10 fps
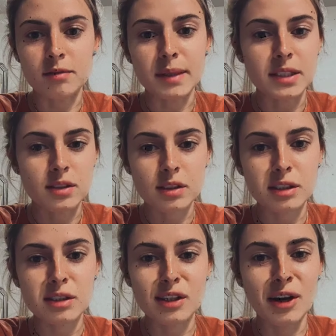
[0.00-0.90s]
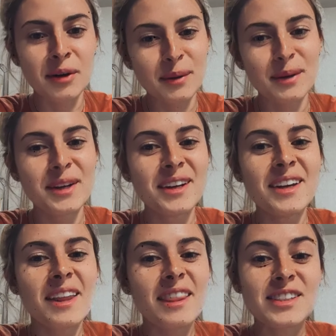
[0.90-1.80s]
my dessert, so
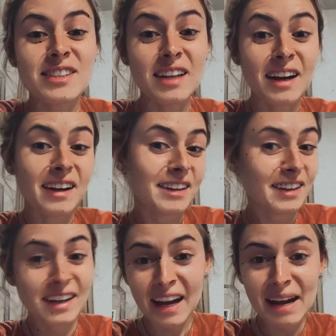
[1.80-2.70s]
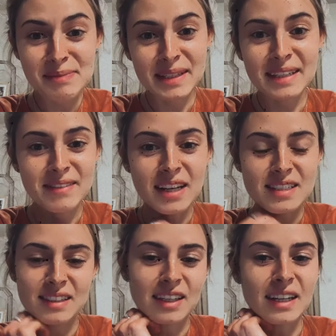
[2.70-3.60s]
it's not gonna happen,
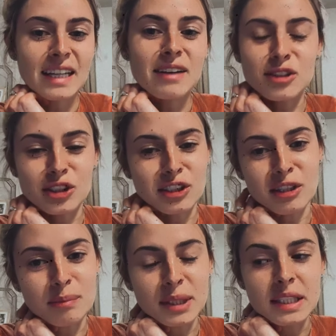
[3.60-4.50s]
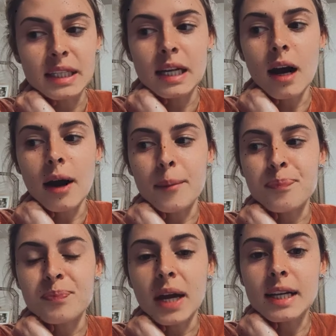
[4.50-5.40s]
not cutting out sugar completely.
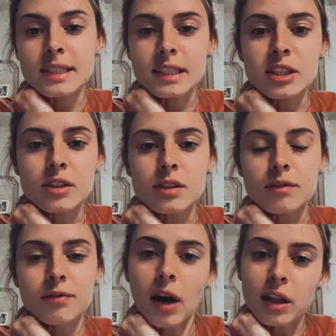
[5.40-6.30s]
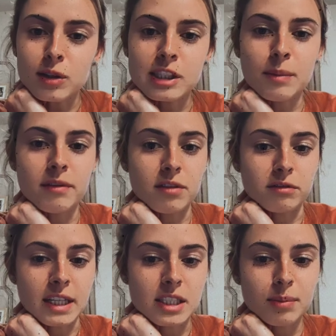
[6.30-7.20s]
I did follow some of the
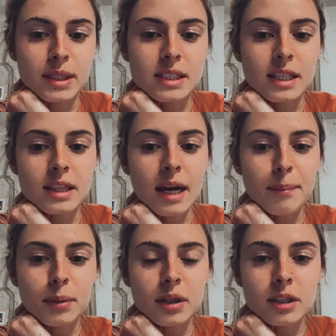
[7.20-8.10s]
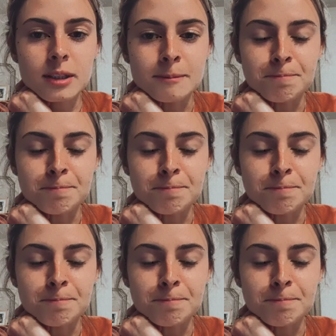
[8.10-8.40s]
recipes in that book